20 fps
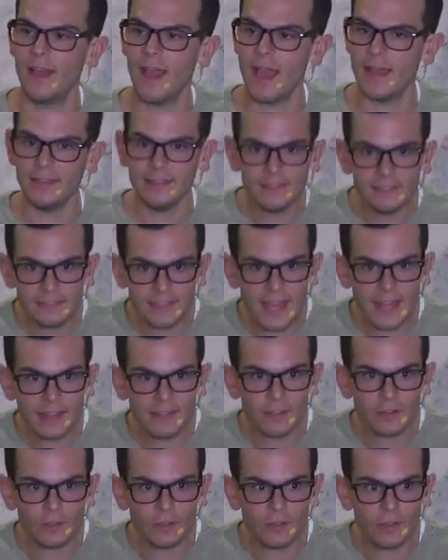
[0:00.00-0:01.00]
and he's standing
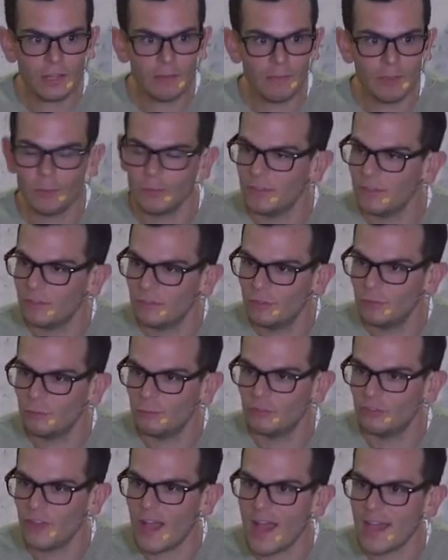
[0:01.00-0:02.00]
there looking at me with these two
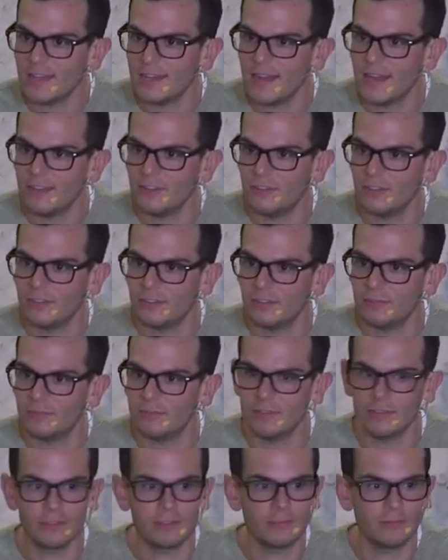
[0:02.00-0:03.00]
jagged edges of
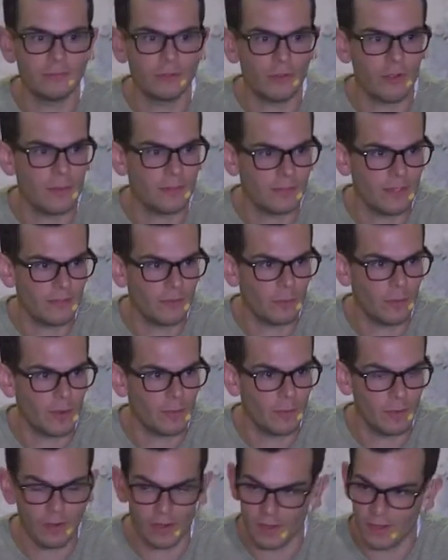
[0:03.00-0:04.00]
this crumbs everywhere
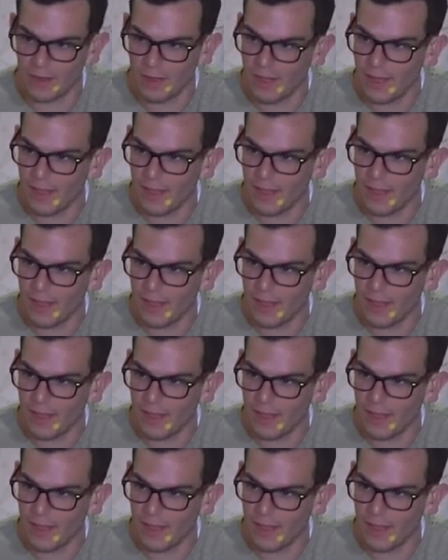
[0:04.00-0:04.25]
bar.